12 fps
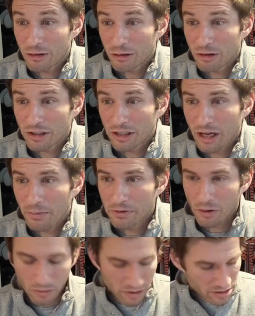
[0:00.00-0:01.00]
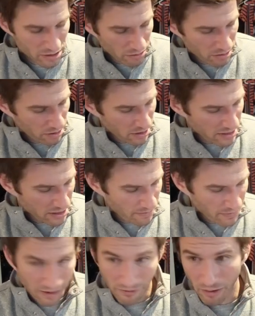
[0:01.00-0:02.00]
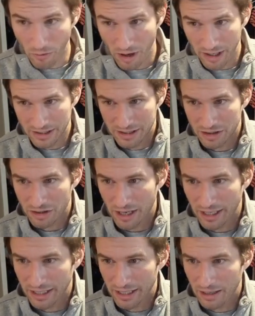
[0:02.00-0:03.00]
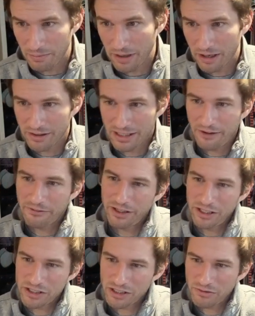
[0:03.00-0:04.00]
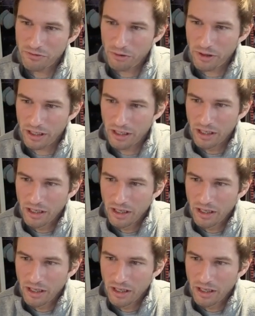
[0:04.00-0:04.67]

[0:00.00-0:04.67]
look up the word socialism if I wanted to try and get a better definition for it.